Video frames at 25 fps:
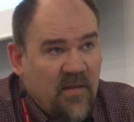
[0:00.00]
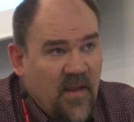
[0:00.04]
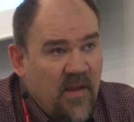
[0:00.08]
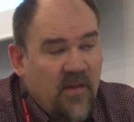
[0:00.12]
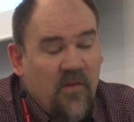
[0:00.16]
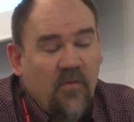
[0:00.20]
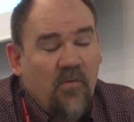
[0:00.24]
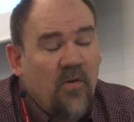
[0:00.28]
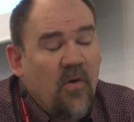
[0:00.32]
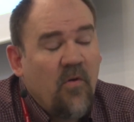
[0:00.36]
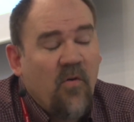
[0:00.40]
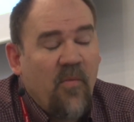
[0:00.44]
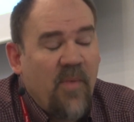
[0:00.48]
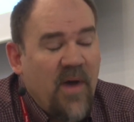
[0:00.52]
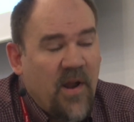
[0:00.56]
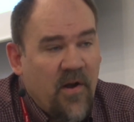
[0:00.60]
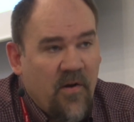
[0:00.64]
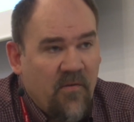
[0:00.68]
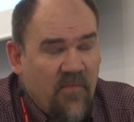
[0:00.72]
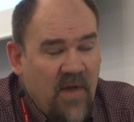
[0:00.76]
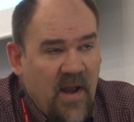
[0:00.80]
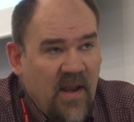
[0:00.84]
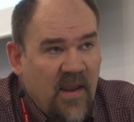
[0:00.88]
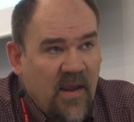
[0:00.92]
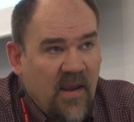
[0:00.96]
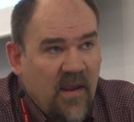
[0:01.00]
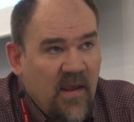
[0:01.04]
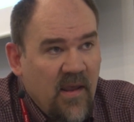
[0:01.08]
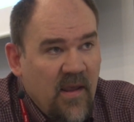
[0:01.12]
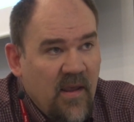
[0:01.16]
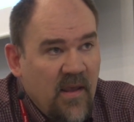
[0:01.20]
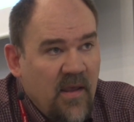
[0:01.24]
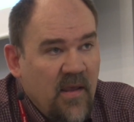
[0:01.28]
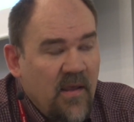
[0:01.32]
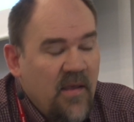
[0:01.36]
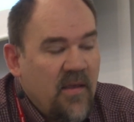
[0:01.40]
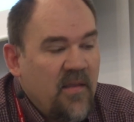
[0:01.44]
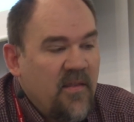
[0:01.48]
you know about already,
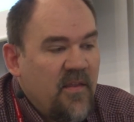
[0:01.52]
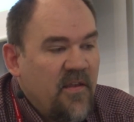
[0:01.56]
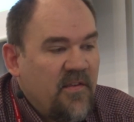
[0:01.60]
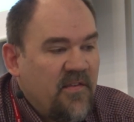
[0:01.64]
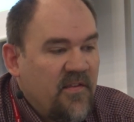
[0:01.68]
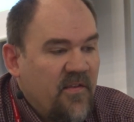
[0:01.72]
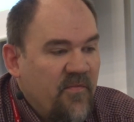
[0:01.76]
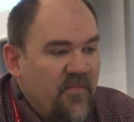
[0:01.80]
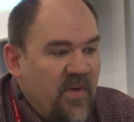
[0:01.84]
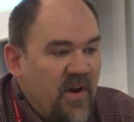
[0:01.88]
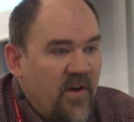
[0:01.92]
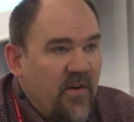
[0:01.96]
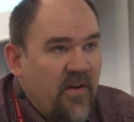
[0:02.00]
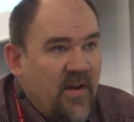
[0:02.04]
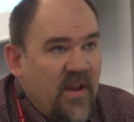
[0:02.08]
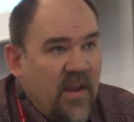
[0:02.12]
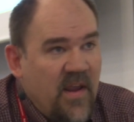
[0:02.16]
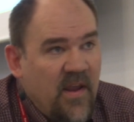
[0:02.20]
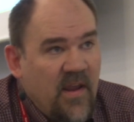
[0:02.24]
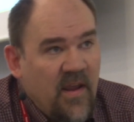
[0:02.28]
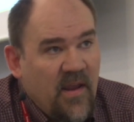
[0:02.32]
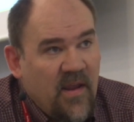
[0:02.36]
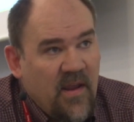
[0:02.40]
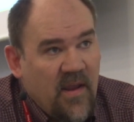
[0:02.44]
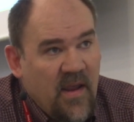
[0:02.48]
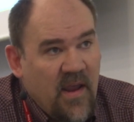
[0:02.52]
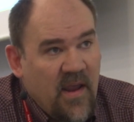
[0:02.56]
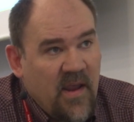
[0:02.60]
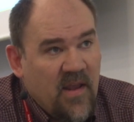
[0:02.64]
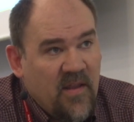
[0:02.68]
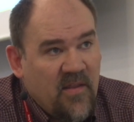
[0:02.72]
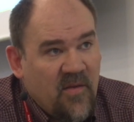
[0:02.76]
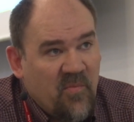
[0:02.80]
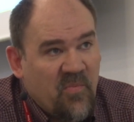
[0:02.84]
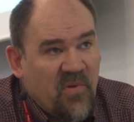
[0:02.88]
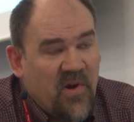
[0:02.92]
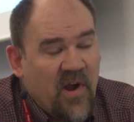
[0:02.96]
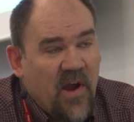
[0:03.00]
the severity and
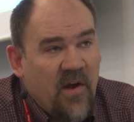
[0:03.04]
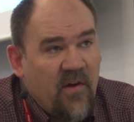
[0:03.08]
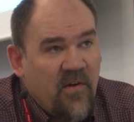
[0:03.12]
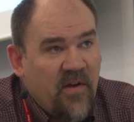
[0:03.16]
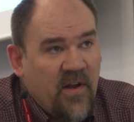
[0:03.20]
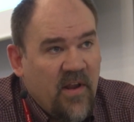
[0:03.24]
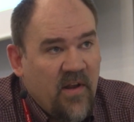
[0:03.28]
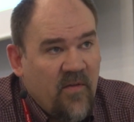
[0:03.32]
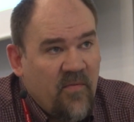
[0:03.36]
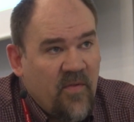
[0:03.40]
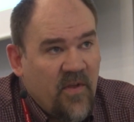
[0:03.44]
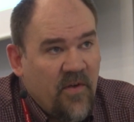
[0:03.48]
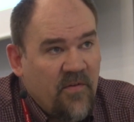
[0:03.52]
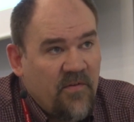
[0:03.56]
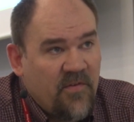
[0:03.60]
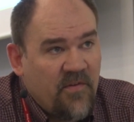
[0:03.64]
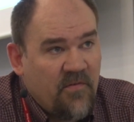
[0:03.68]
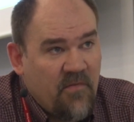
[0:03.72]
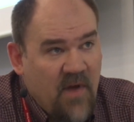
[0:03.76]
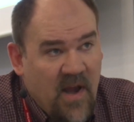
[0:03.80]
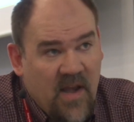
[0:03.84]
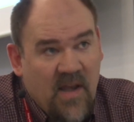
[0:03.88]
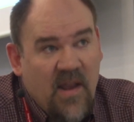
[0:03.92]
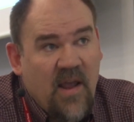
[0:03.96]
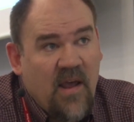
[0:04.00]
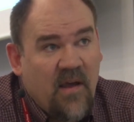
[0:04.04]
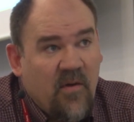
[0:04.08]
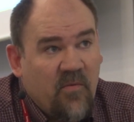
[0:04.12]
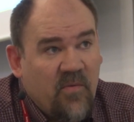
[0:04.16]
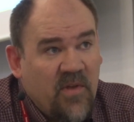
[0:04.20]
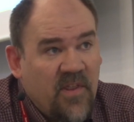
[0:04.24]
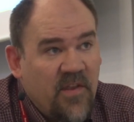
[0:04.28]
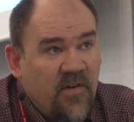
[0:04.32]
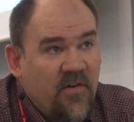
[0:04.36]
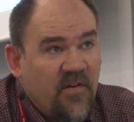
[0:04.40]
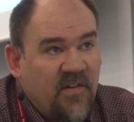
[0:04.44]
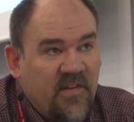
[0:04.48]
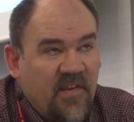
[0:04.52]
the priority of those right now
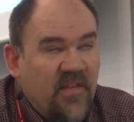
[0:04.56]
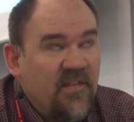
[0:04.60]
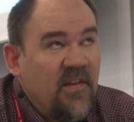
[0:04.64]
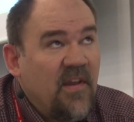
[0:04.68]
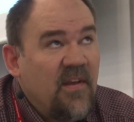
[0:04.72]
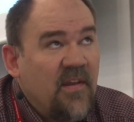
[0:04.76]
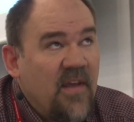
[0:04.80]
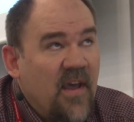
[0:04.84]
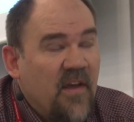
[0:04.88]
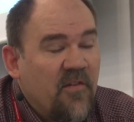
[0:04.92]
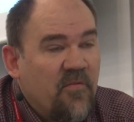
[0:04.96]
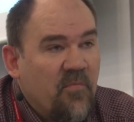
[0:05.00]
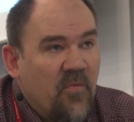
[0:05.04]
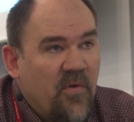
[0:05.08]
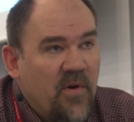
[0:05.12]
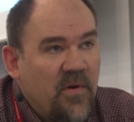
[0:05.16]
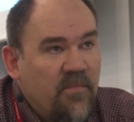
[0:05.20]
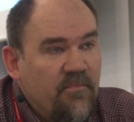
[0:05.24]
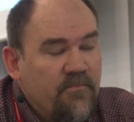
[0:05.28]
with your existing dashboard?